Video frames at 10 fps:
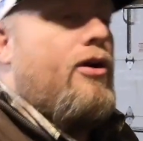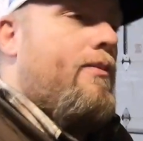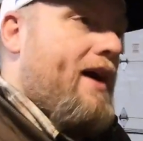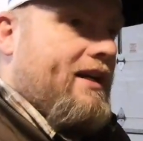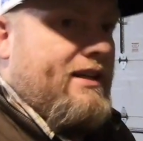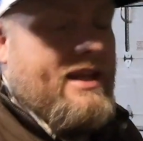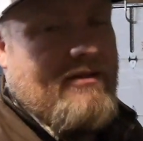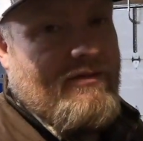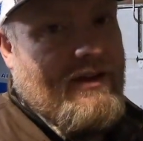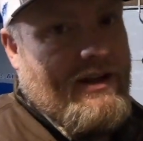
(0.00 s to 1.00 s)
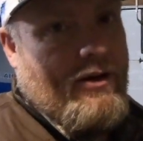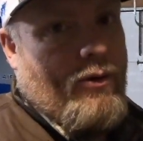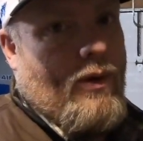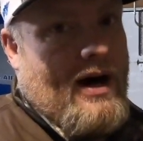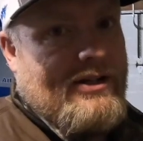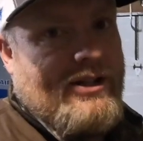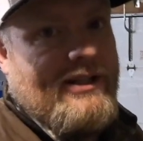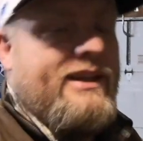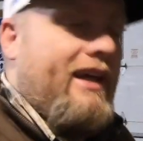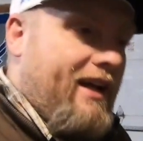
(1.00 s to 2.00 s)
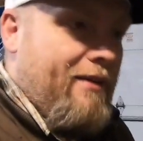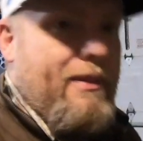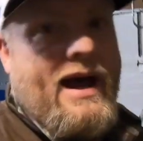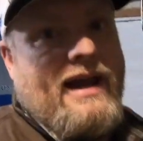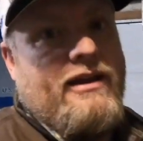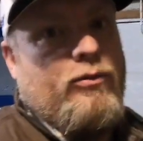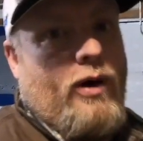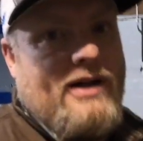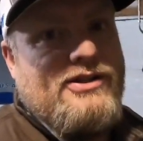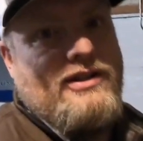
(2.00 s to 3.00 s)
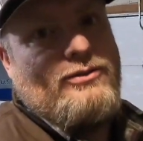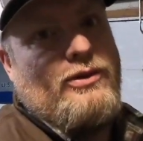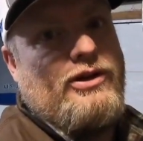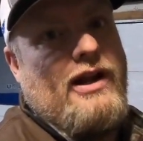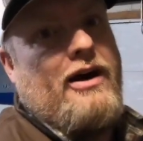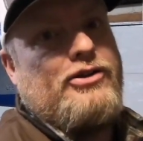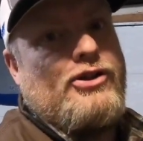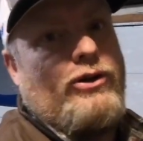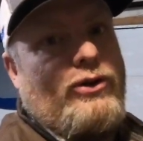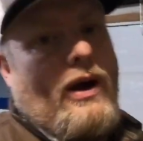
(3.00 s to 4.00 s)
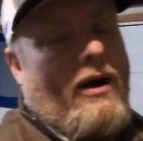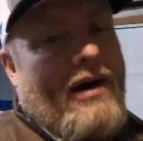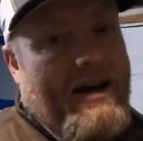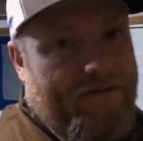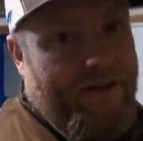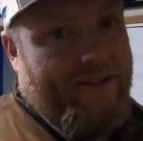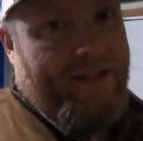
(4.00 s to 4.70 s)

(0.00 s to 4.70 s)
go back to that video, watch it, and then come back and watch this one, and I'll show you how I fixed